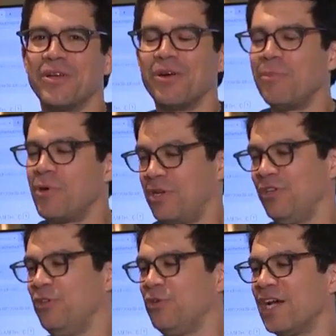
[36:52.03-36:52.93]
come
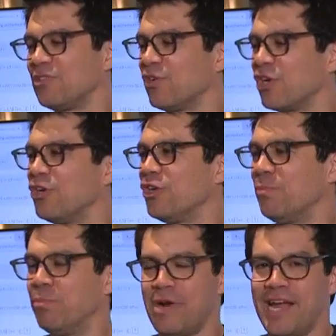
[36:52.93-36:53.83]
on, you guys are a
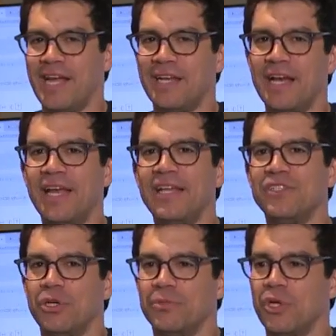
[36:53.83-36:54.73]
good brand in
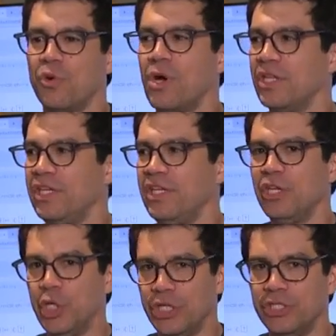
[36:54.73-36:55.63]
terms of quality
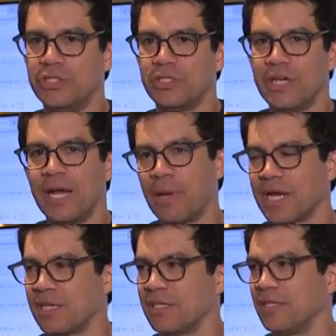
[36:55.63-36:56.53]
goods. I'm
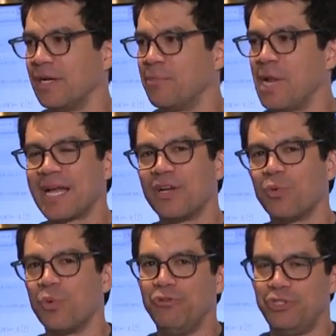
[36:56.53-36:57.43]
not gonna, I'm not gonna
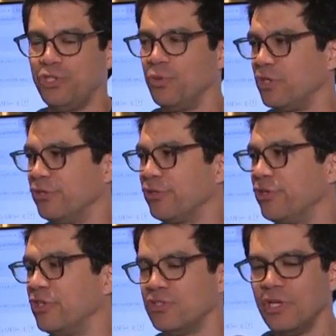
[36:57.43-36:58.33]
roast you on your
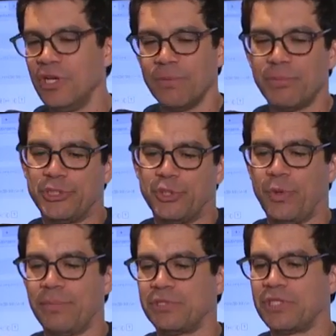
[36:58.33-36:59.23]
goods, but your
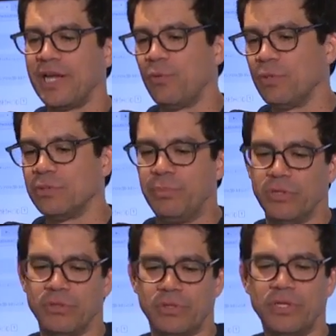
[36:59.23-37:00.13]
website was
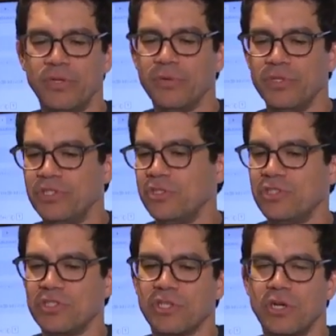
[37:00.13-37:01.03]
built. Was is
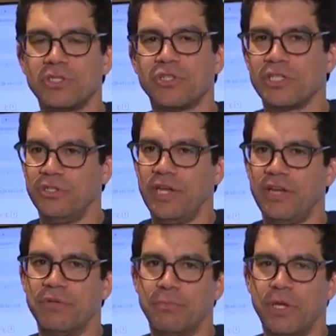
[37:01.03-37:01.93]
this a contract you
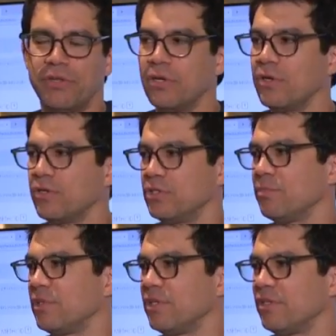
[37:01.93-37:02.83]
gave your brother or
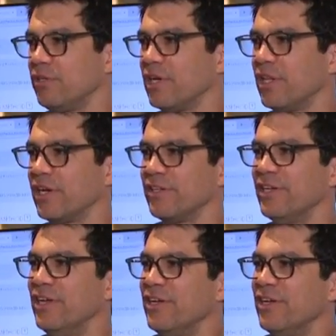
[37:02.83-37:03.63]
something? You got like a